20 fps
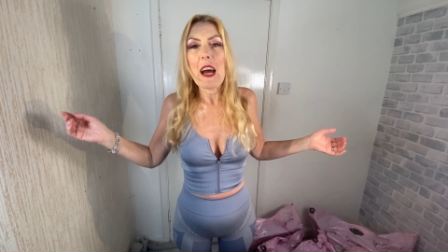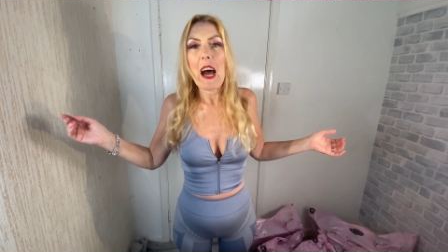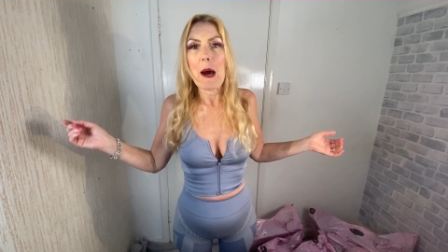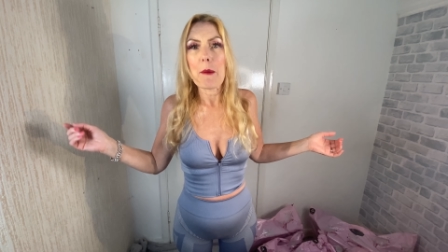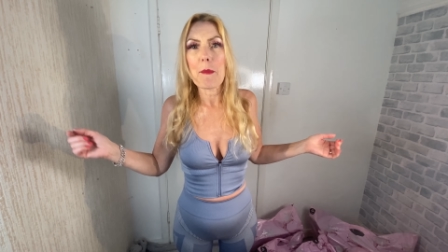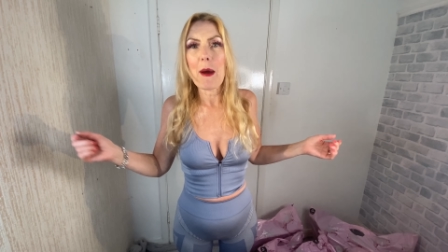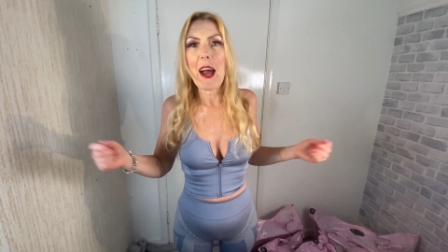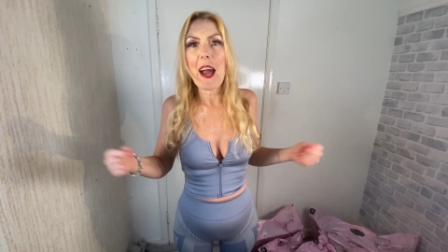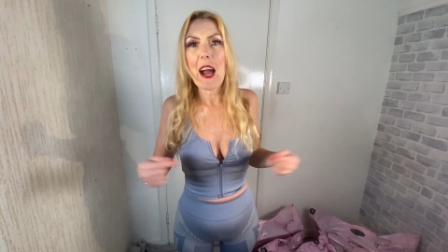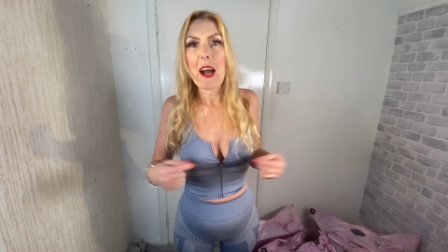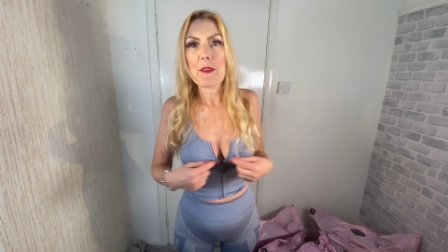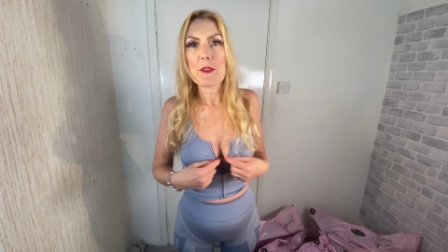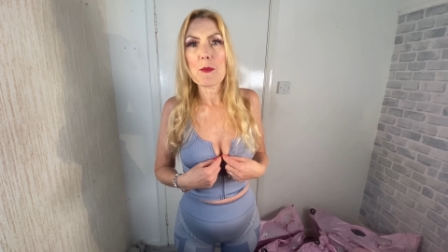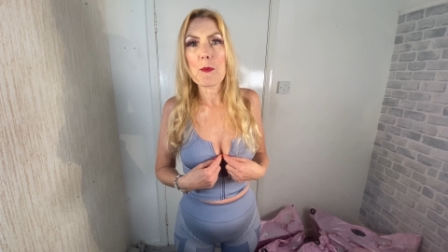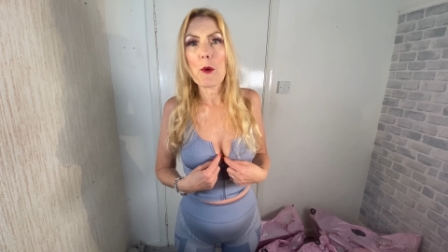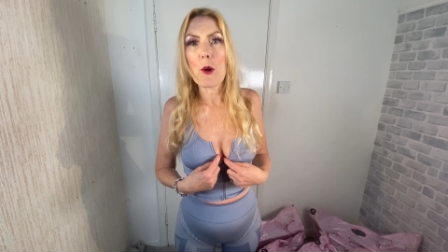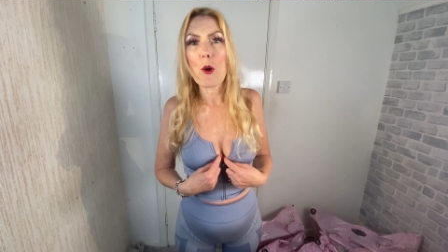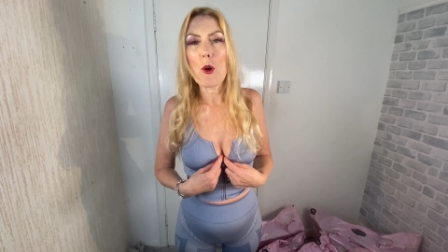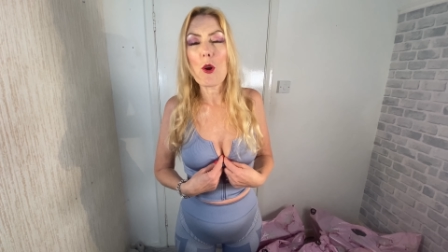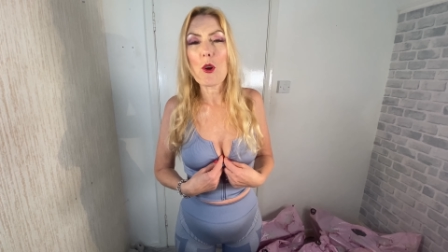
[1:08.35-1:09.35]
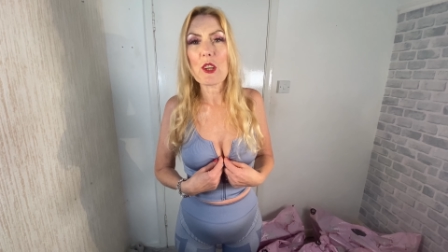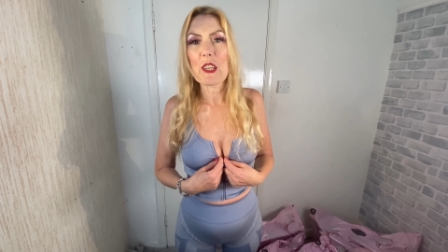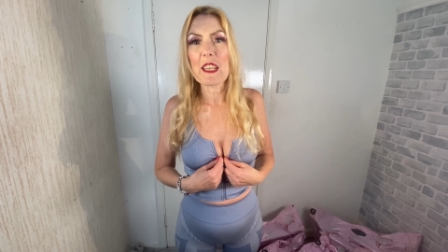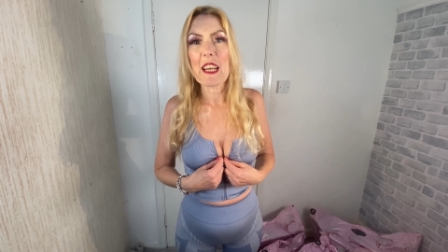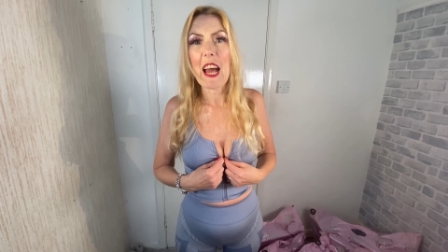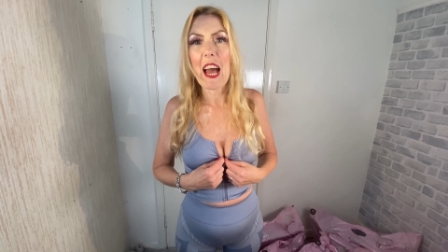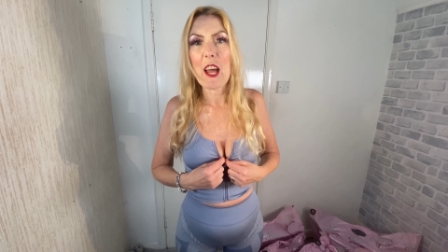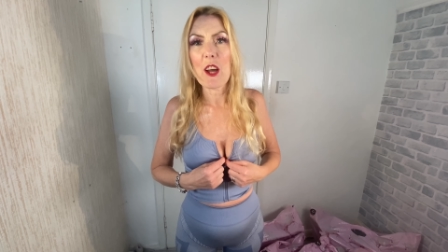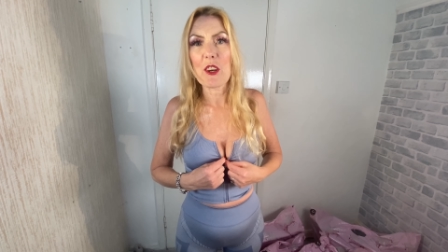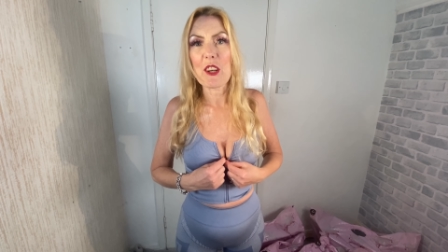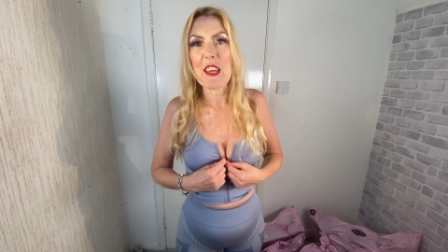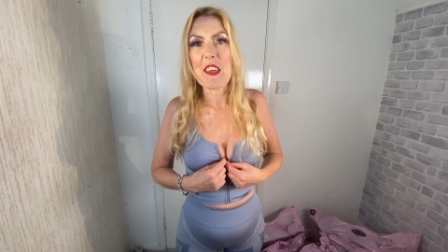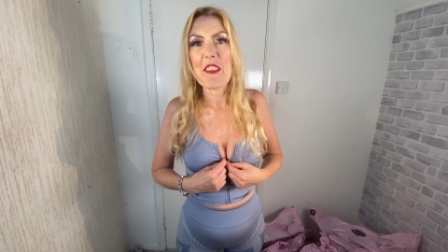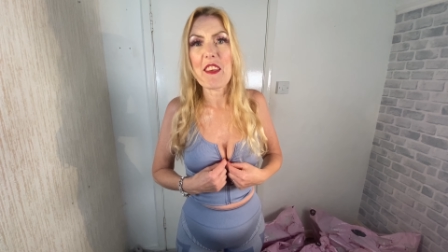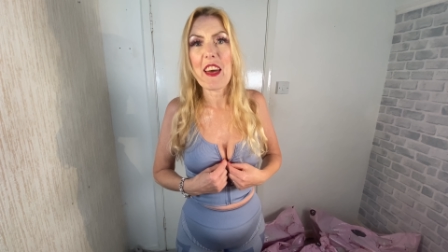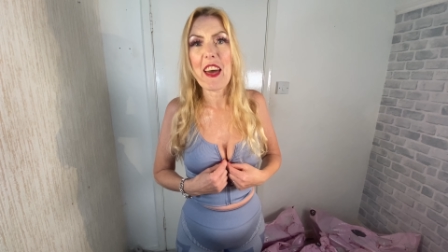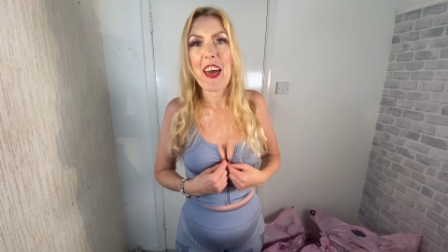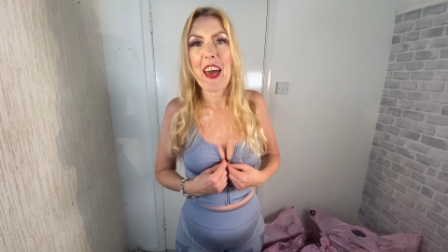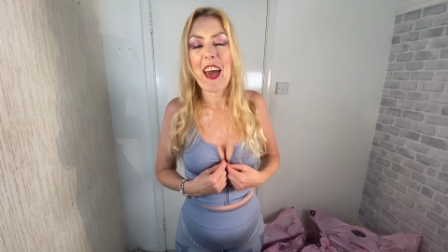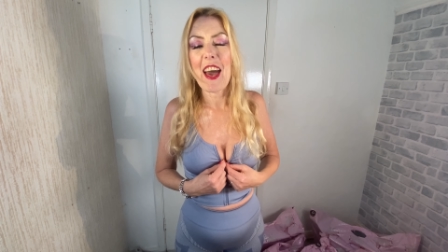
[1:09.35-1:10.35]
I might have to put a hook and eye on it
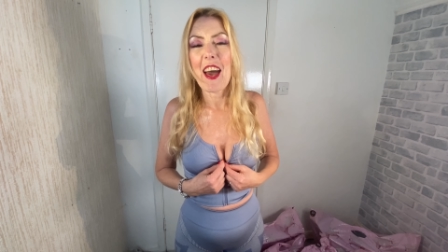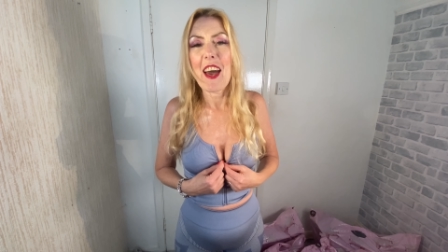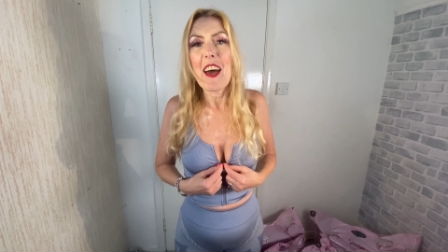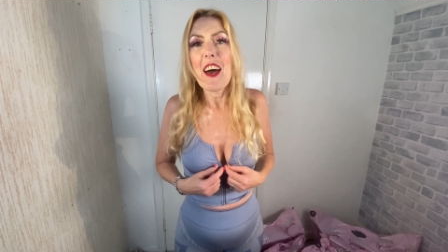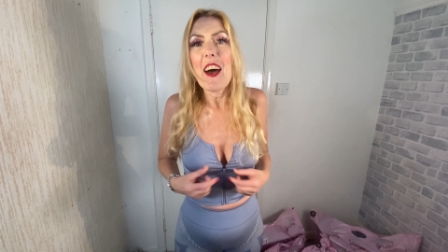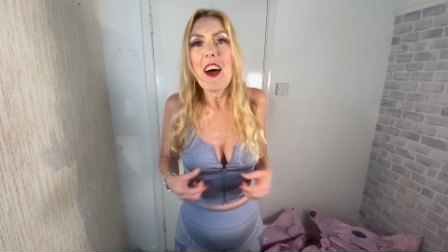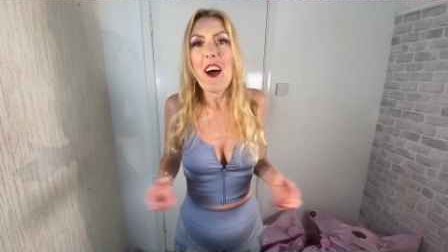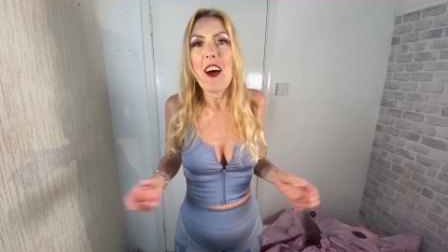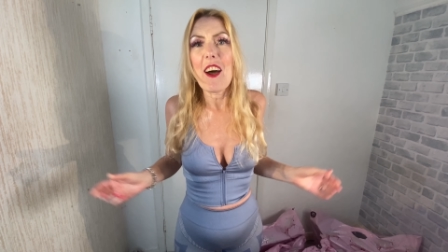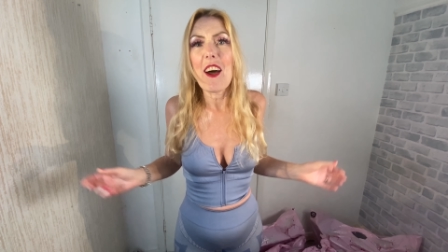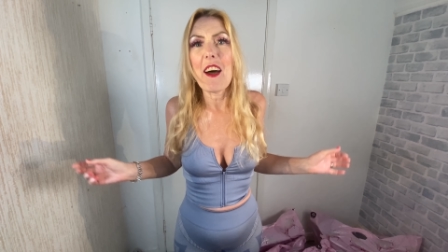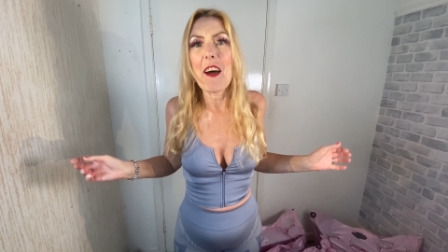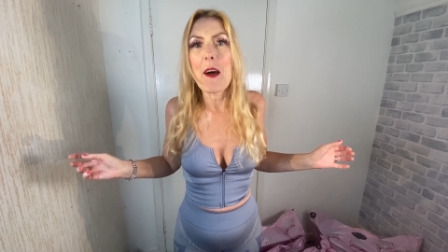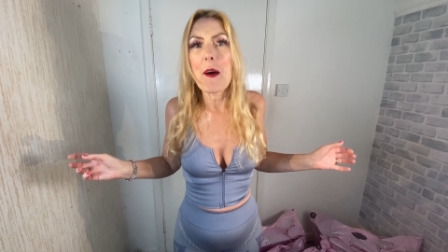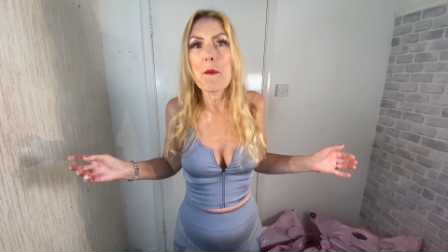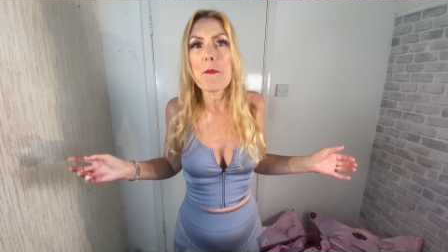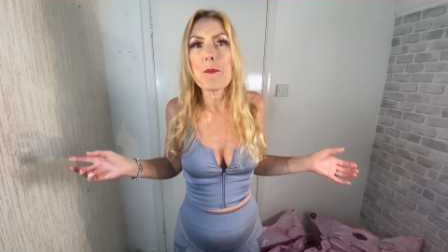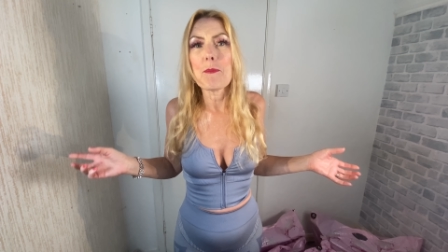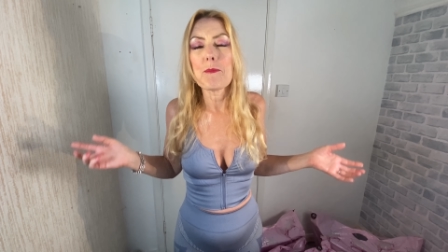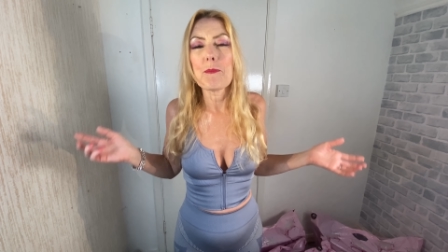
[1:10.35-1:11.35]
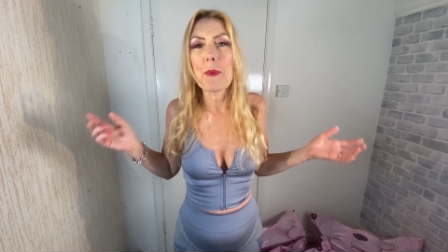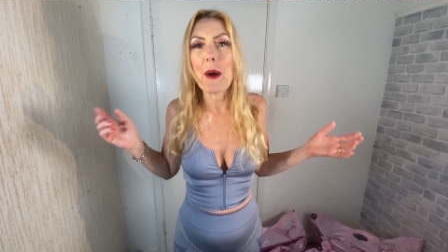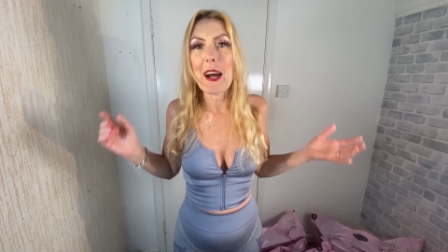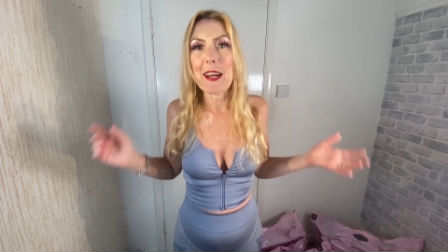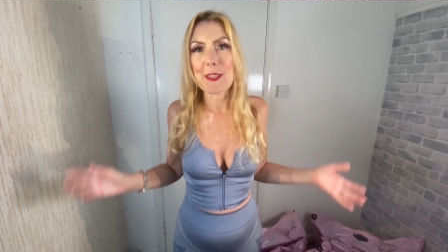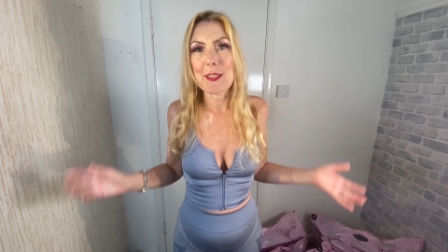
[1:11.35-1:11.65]
there, um, but I